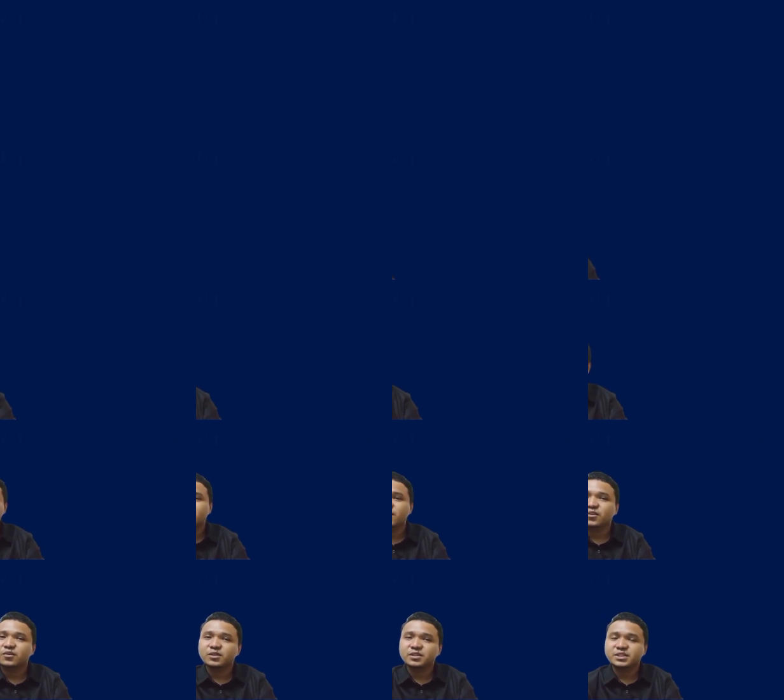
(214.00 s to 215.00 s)
Okay, next,
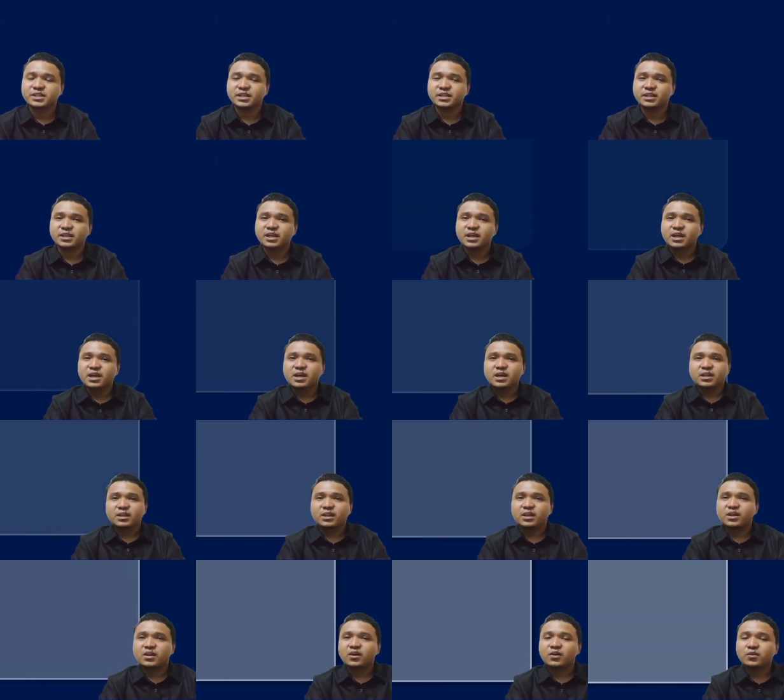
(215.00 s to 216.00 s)
conclusion.
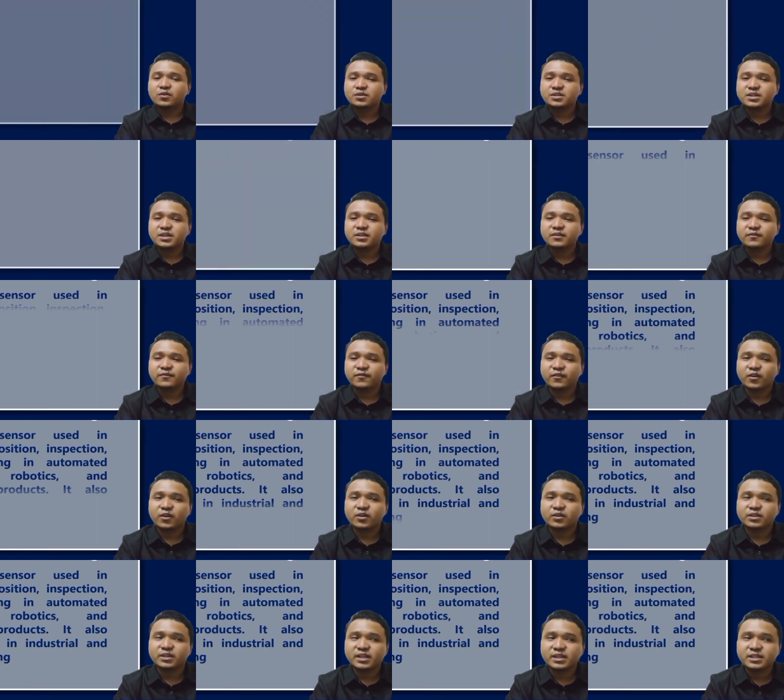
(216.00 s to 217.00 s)
The conclusion
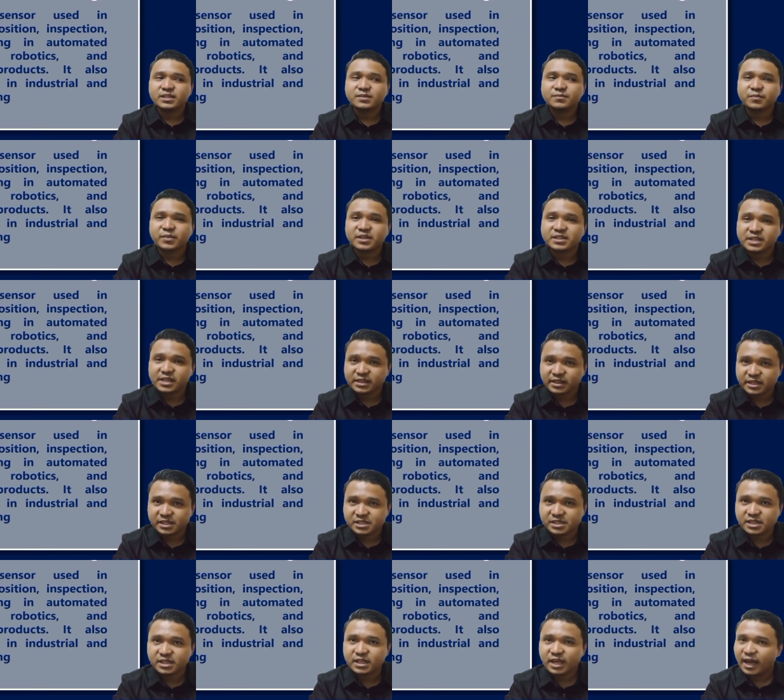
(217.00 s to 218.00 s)
for this
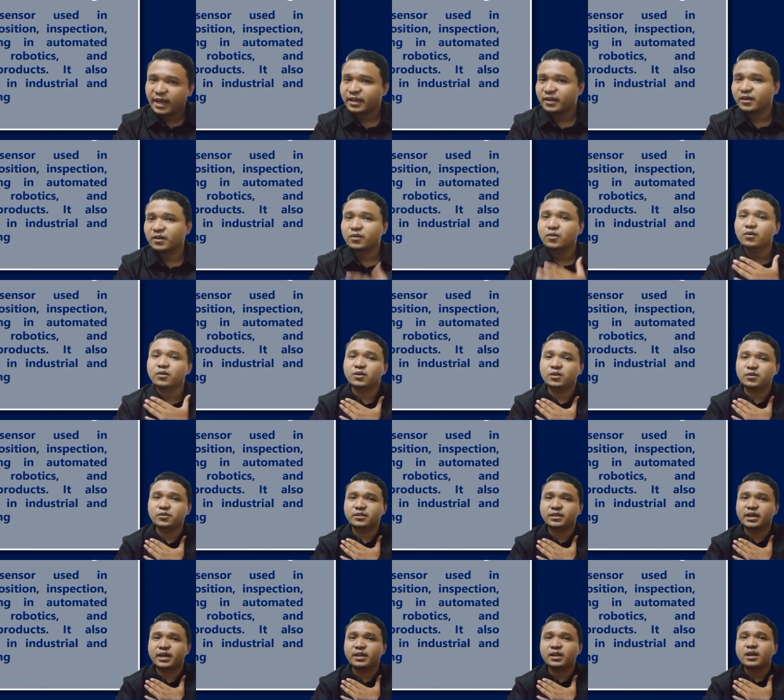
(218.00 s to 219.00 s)
presentation, I can
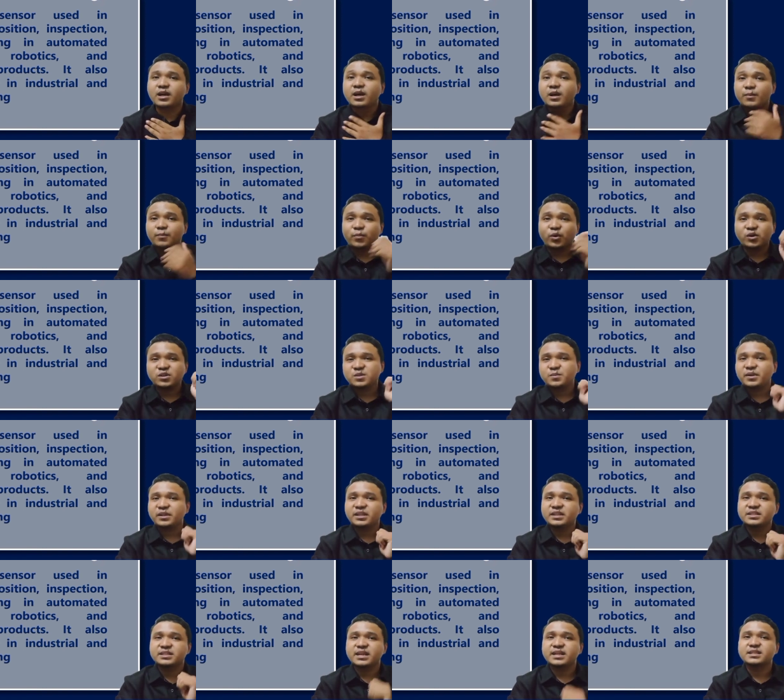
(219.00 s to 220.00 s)
conclude that
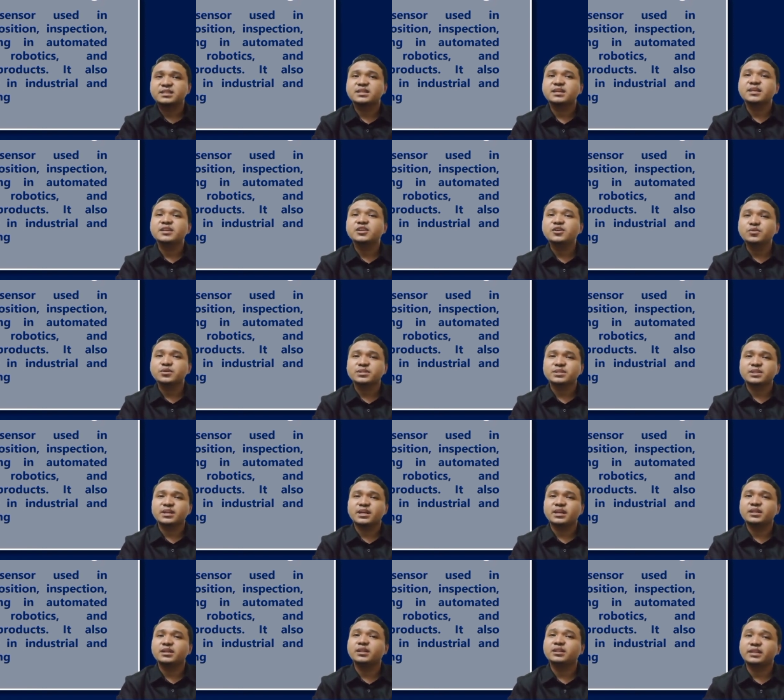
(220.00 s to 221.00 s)
proximity sensor used
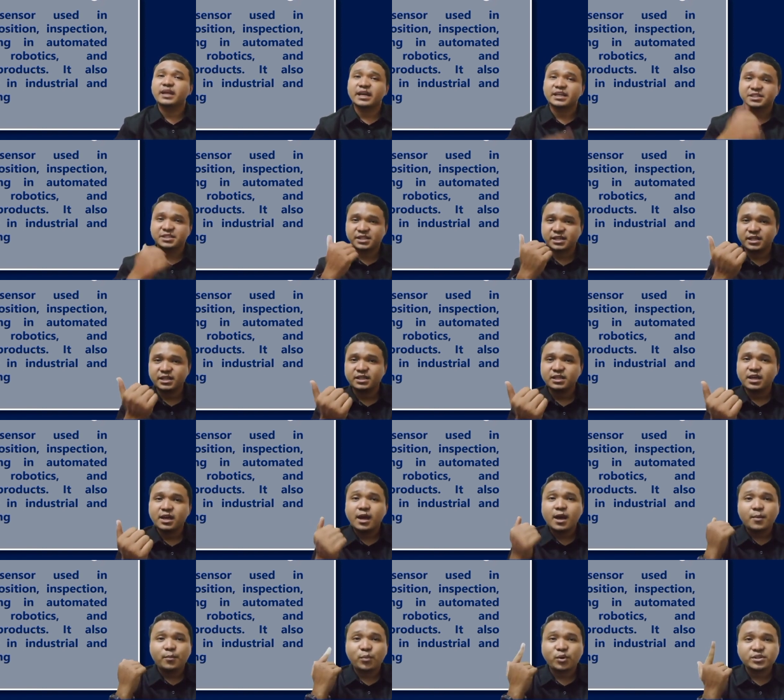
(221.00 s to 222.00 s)
in detection,
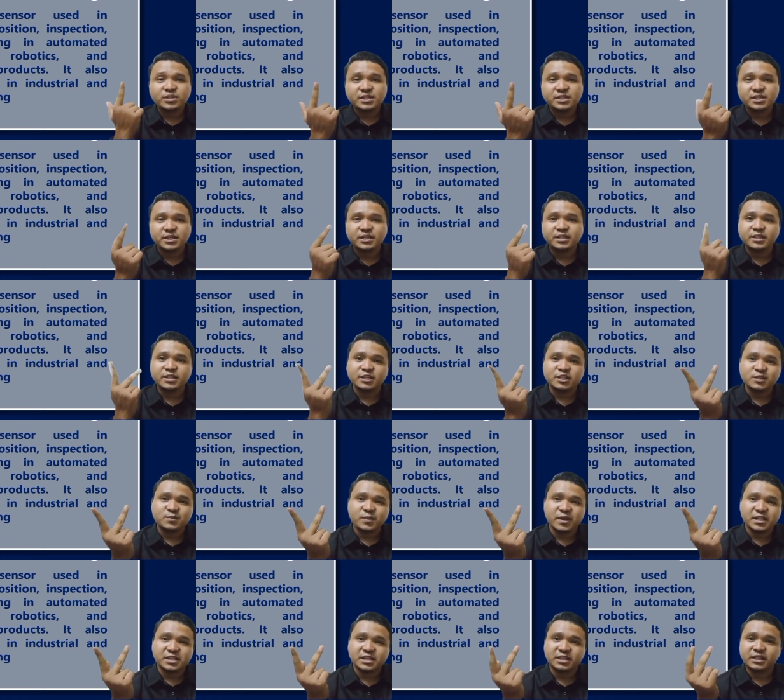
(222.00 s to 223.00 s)
position,
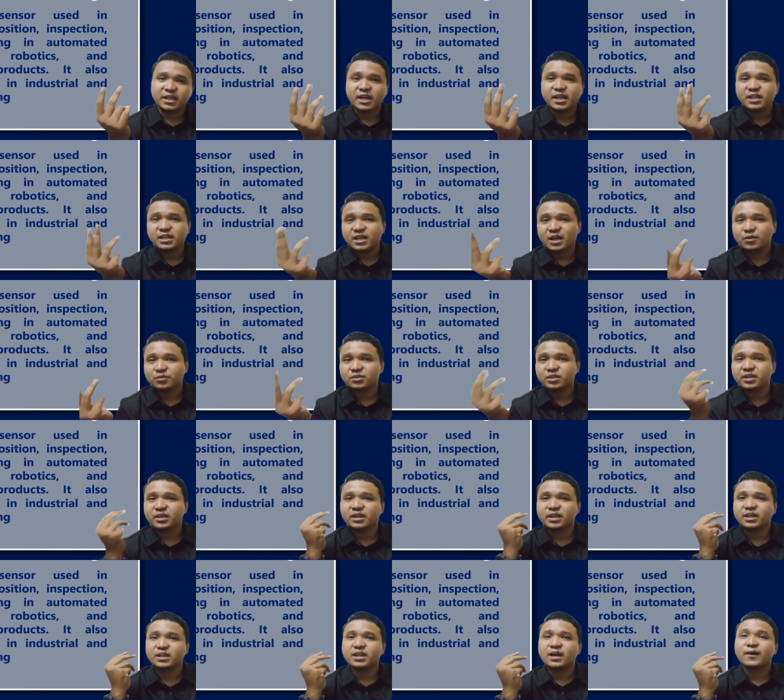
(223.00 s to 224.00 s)
inspection, and counting
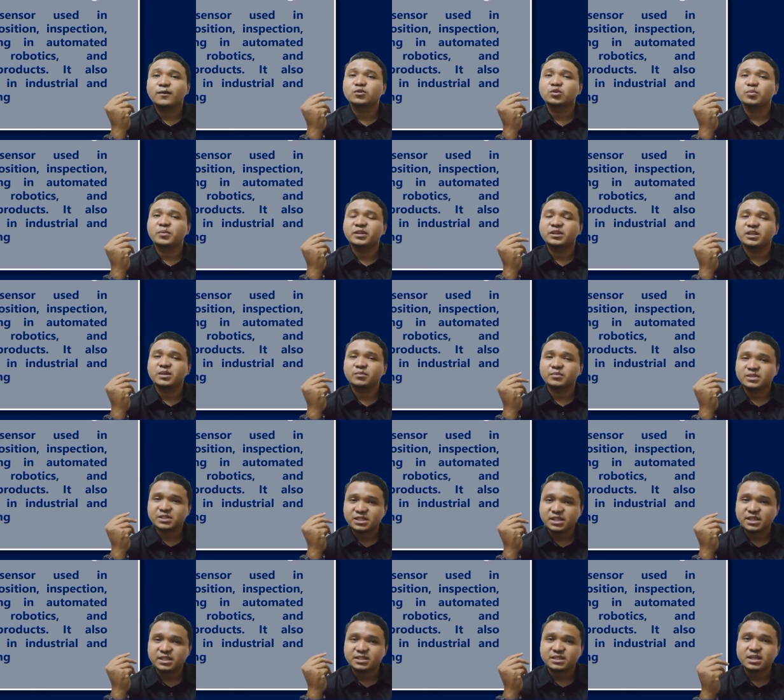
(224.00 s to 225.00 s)
in automatic
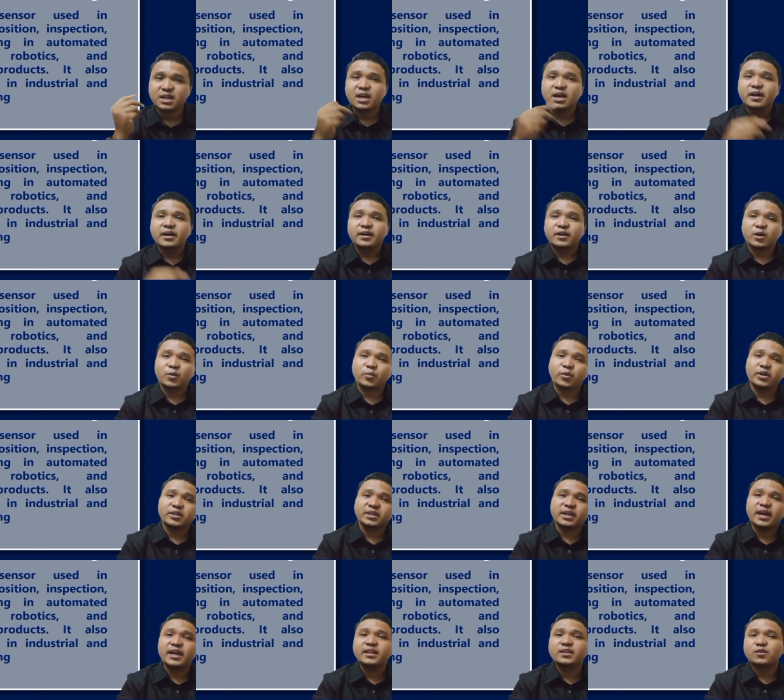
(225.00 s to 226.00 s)
machines, robot,
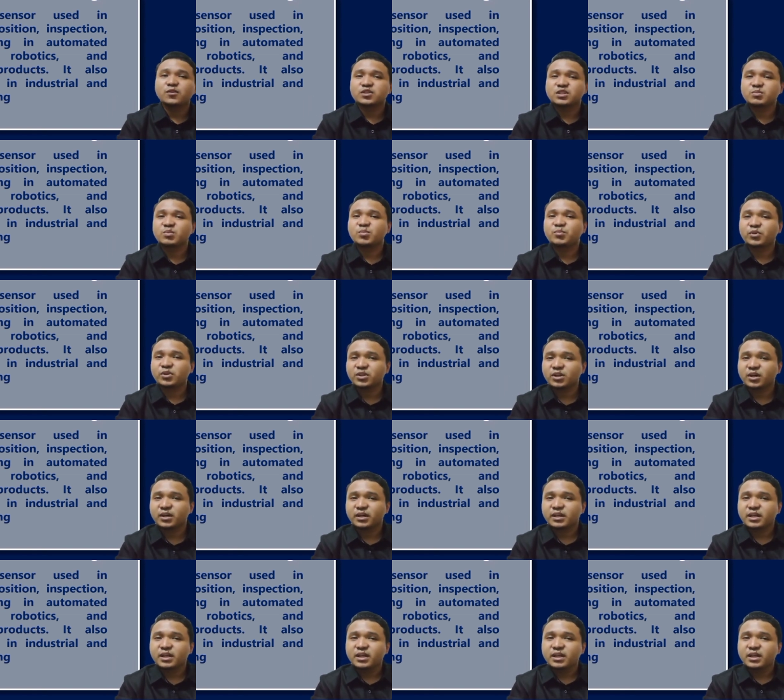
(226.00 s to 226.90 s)
and consumer product.